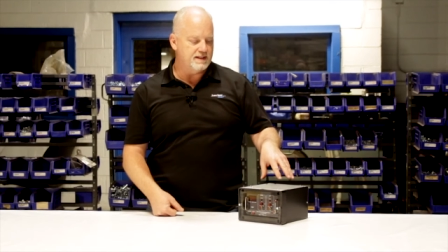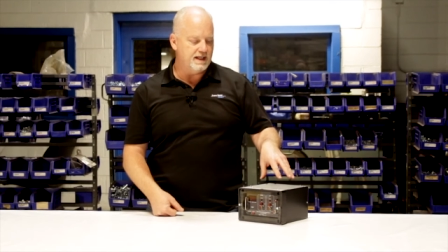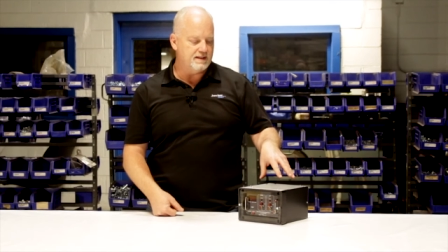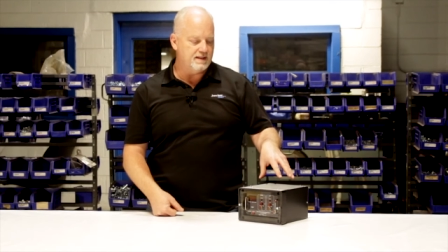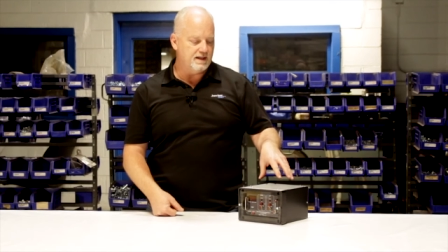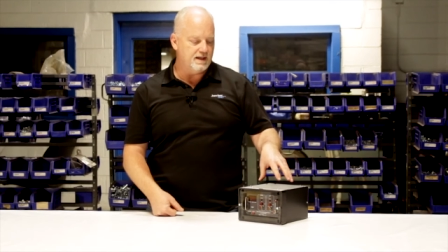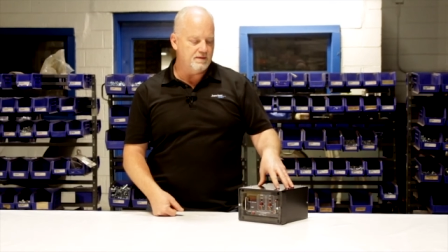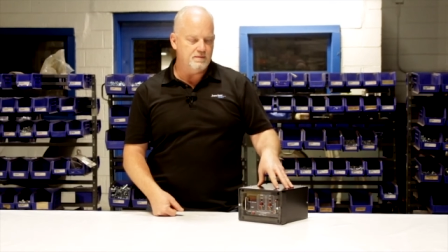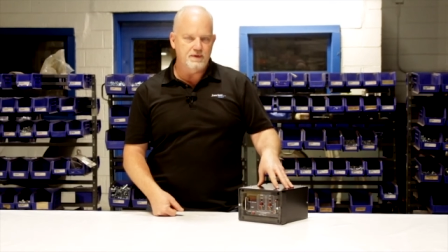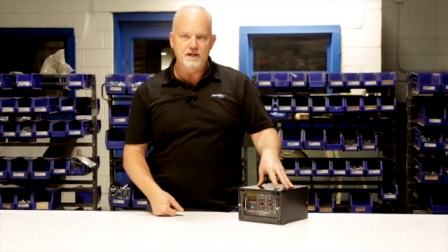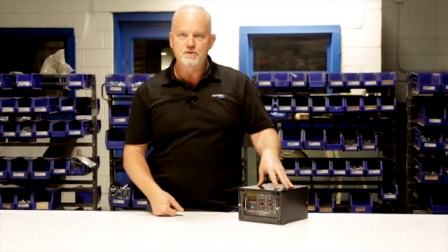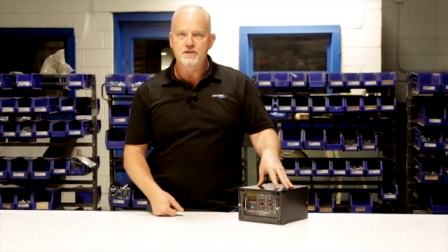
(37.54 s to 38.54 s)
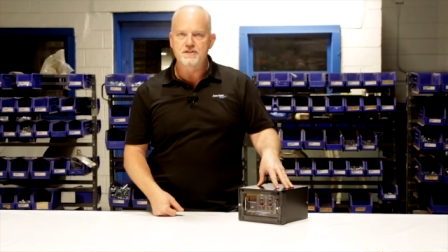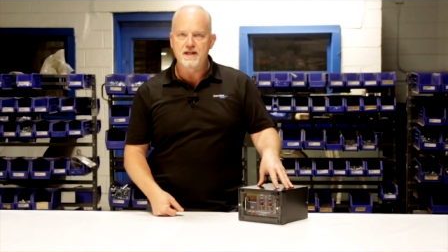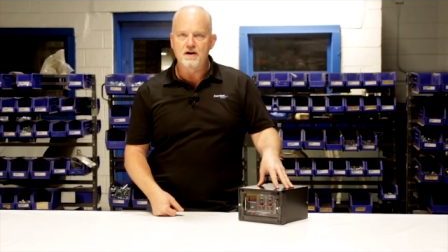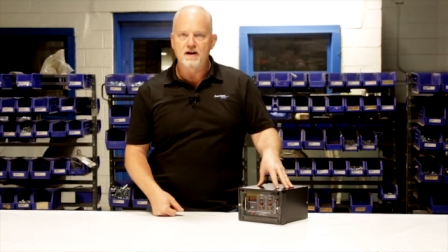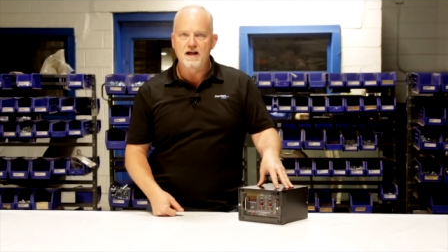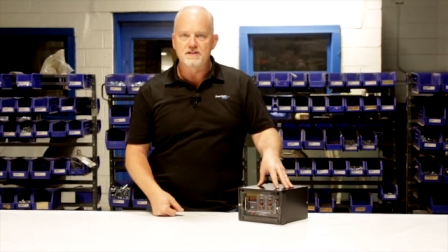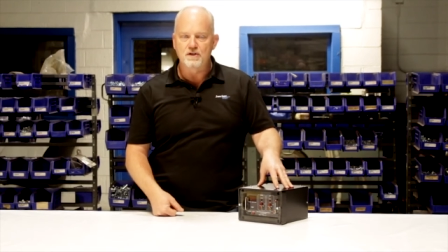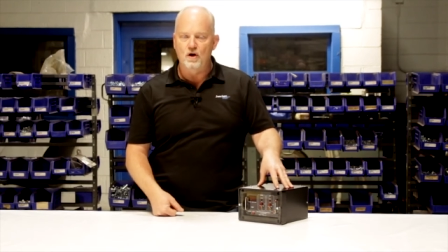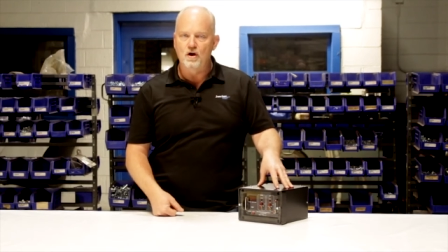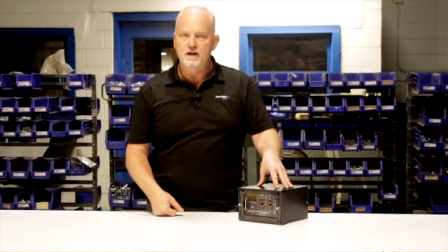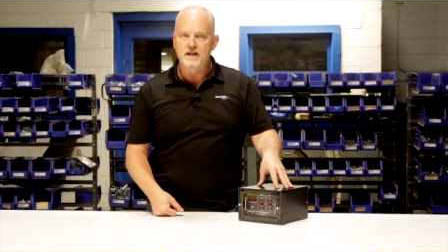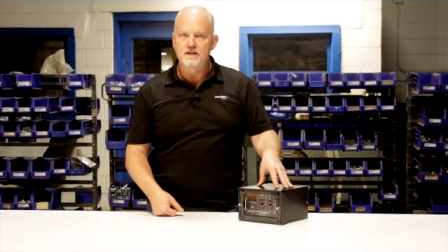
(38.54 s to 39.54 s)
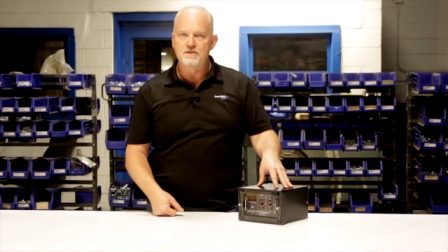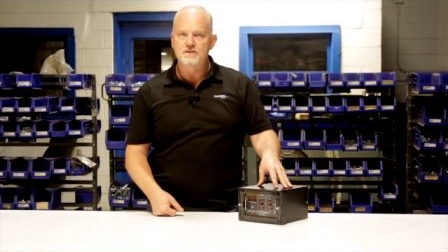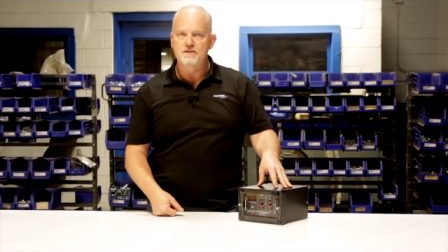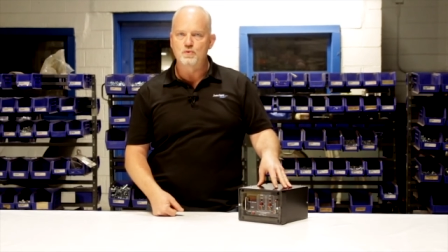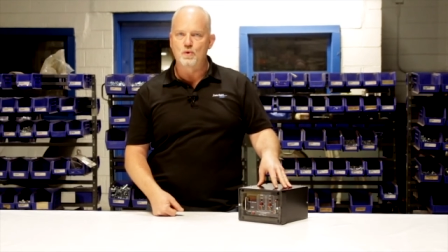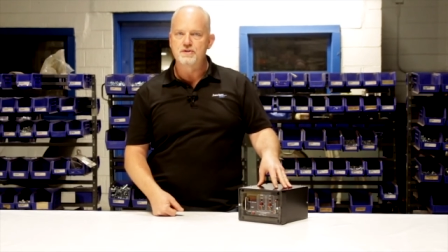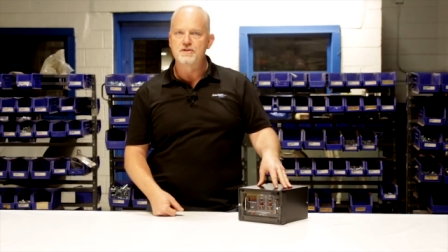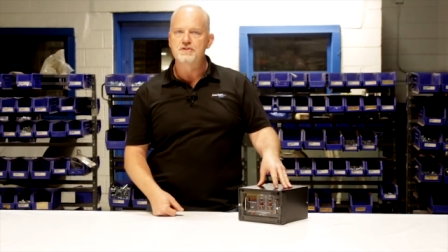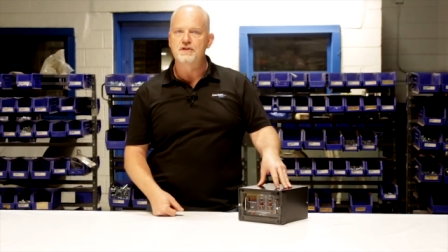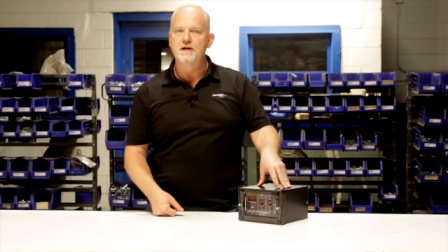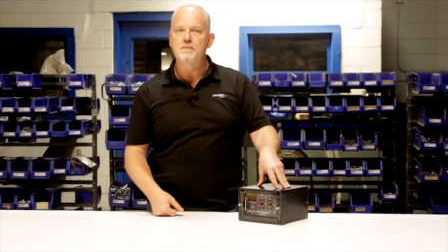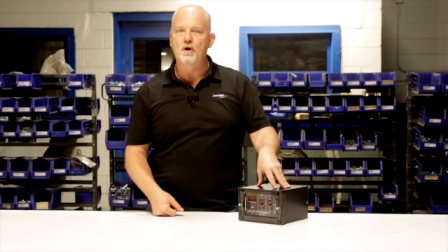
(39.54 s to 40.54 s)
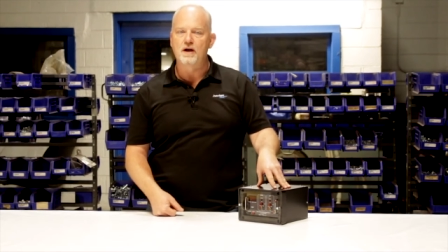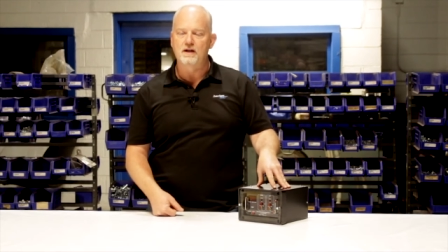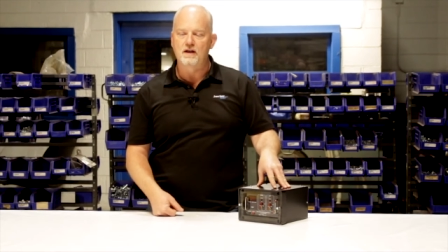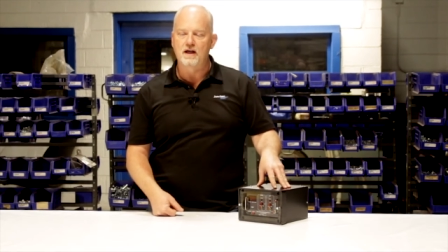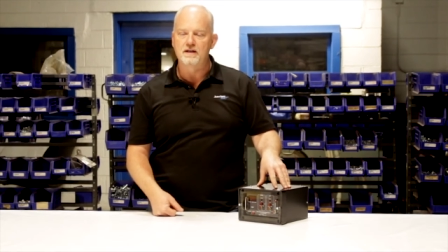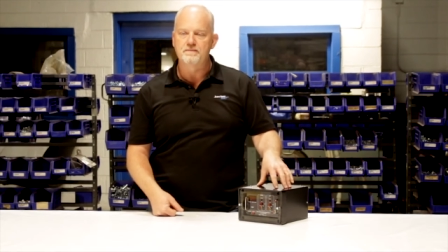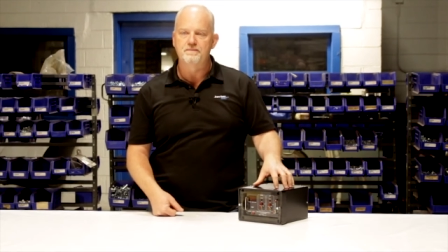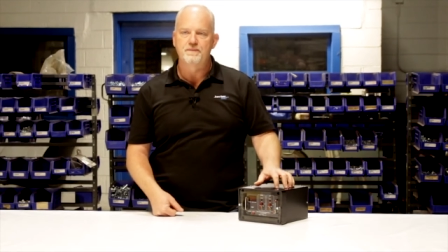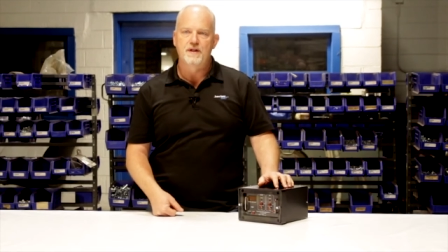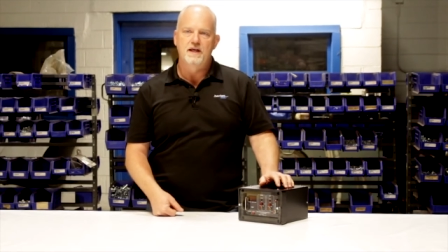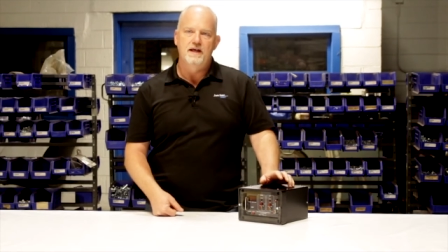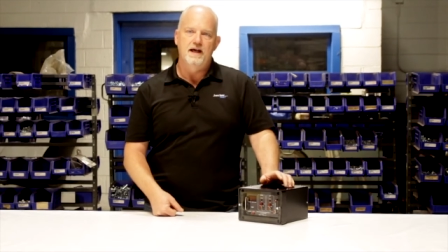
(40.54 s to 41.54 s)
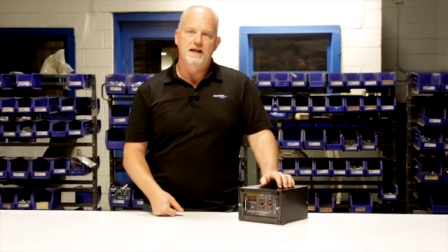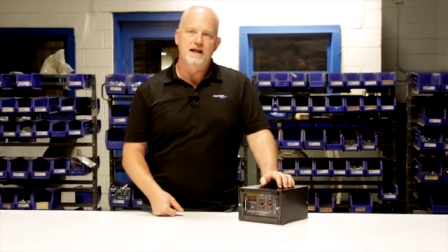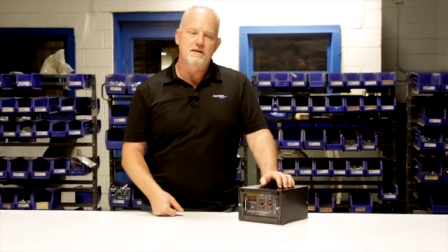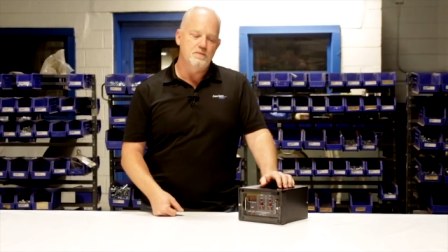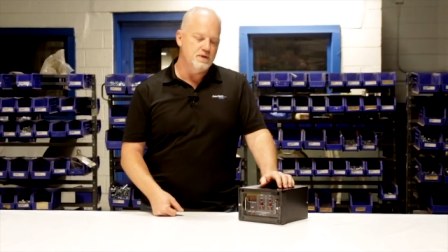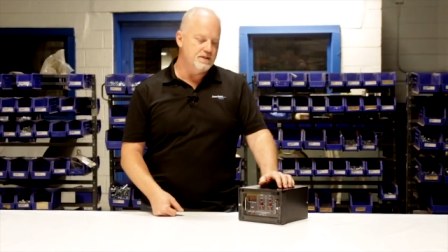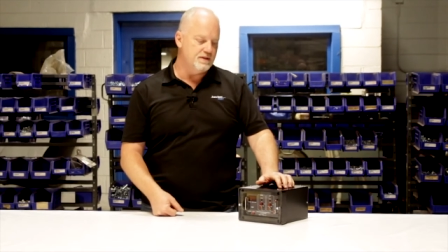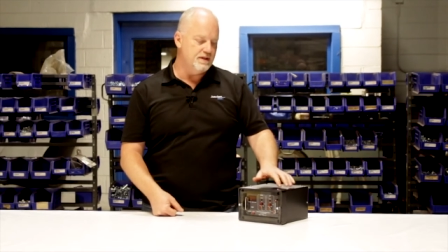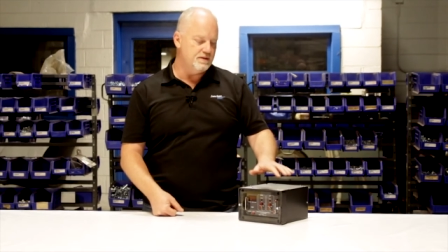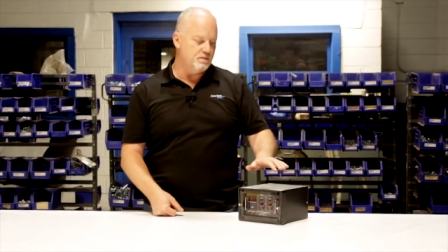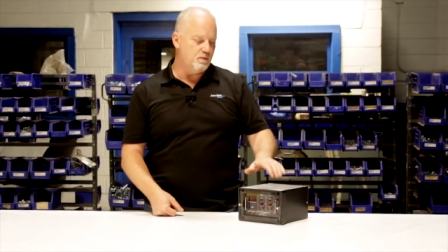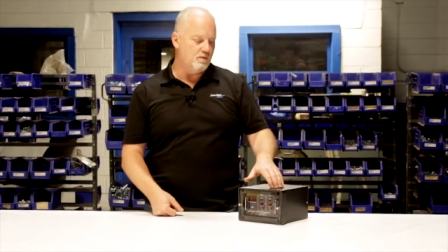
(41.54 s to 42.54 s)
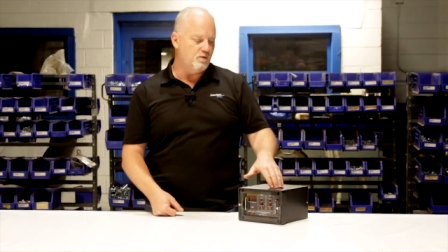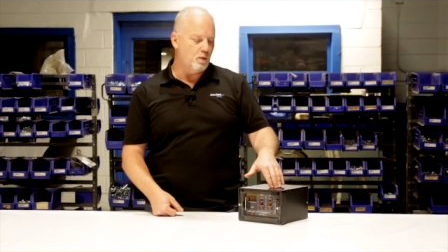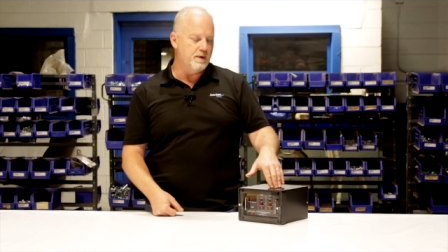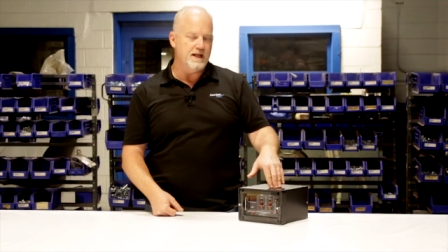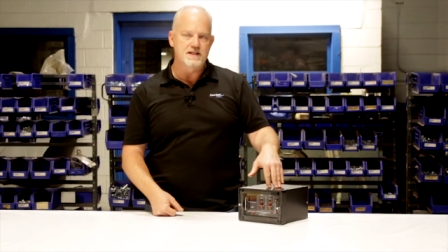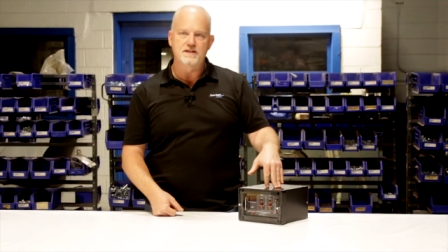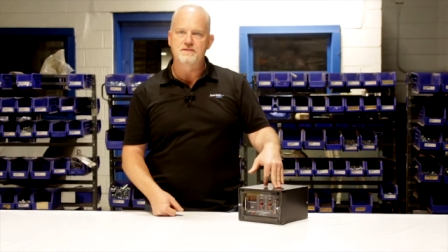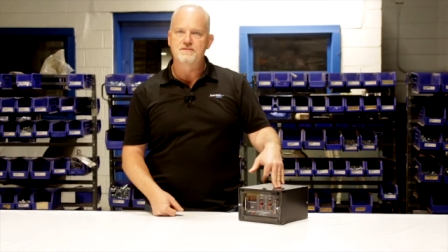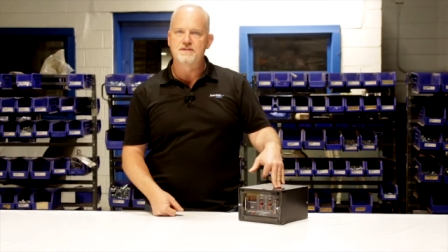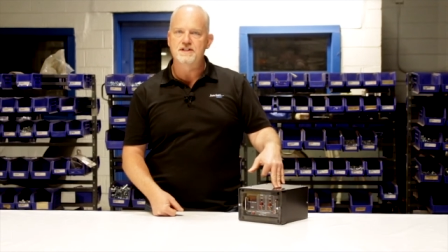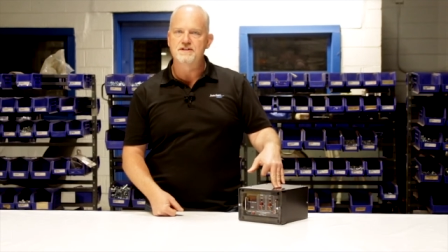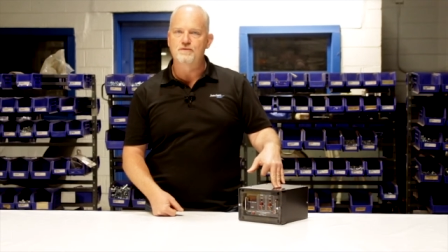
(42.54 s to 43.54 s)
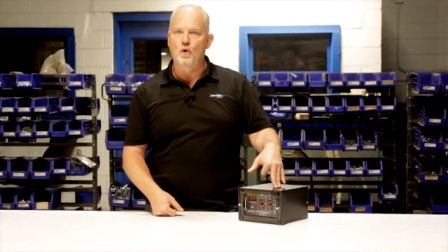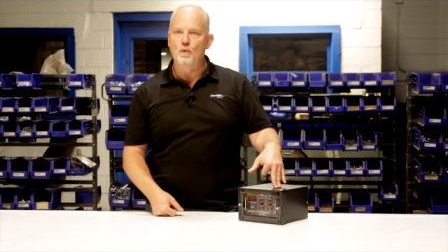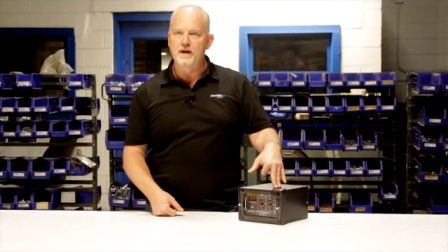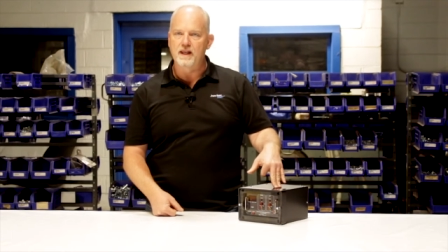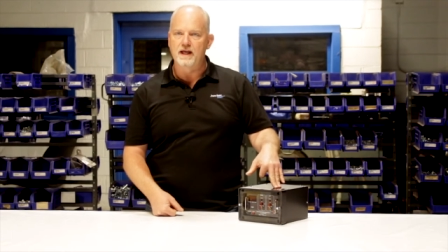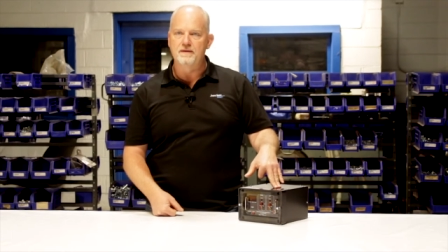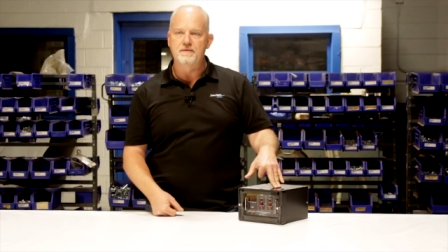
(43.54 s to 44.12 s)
that uh, the industry standardized on is the Swartz Engineering product line and that was this former day is a 64 relay.